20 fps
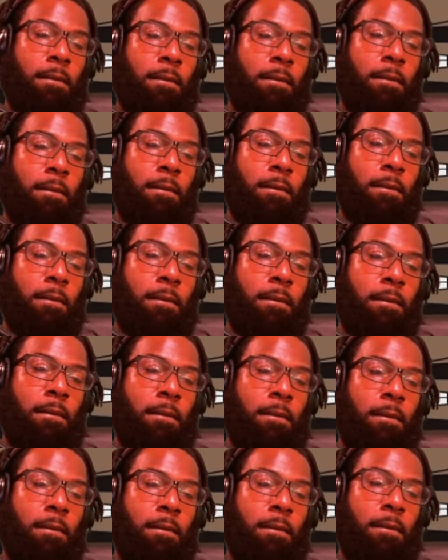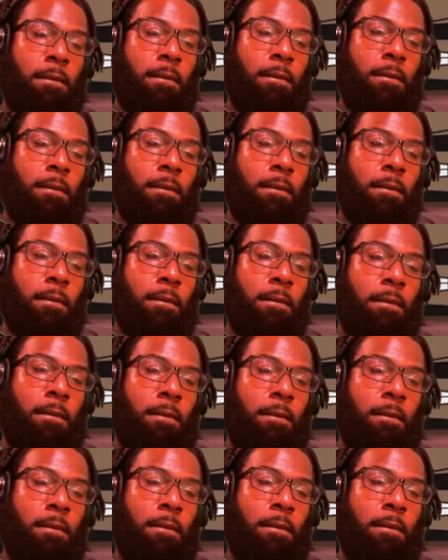
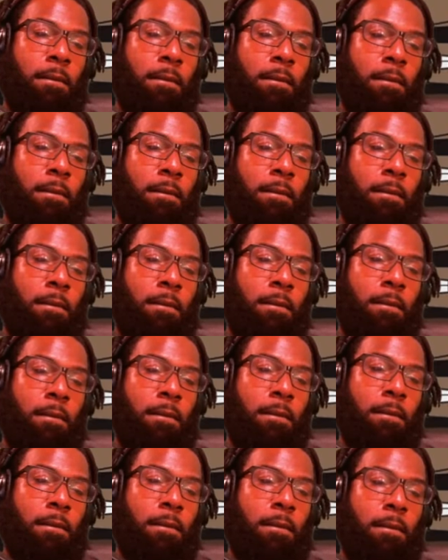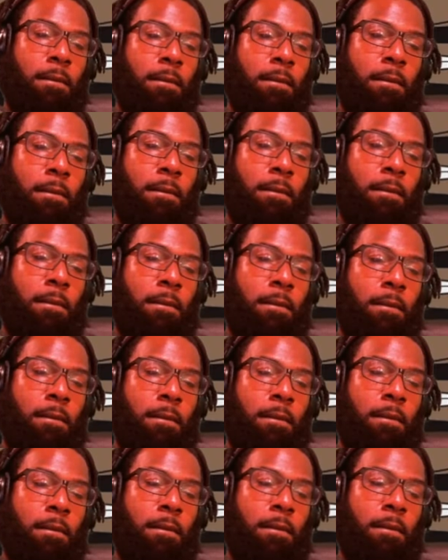
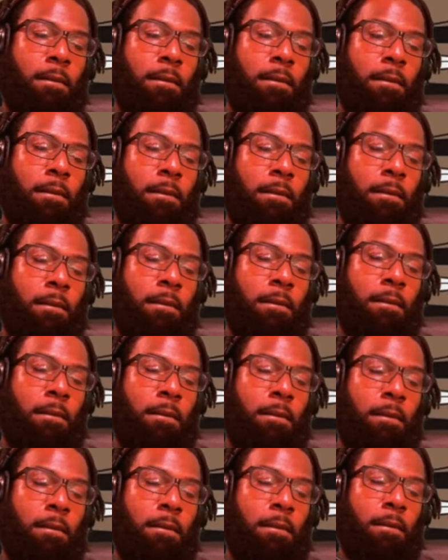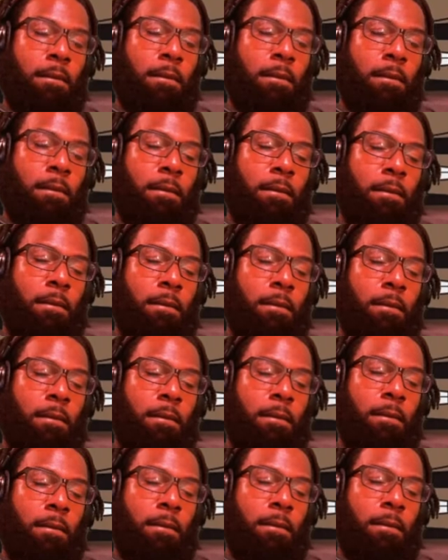
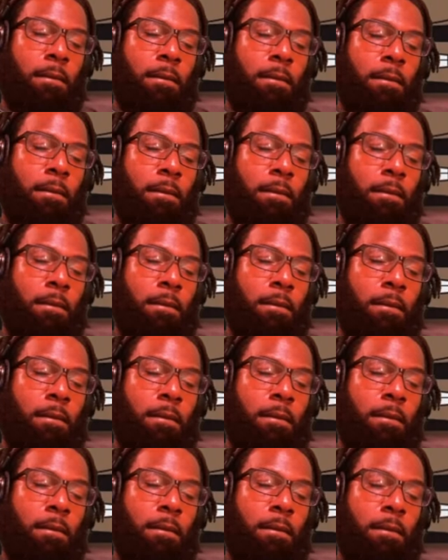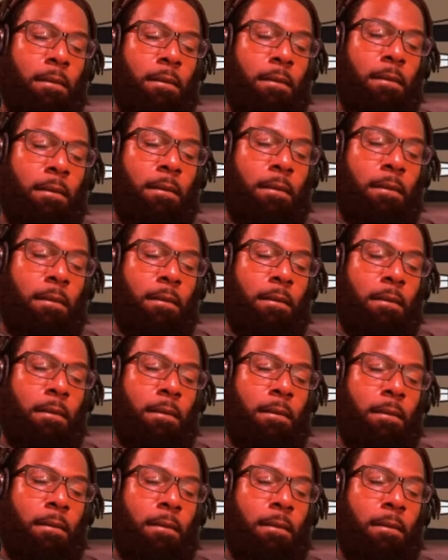No words are spoken by the person on screen.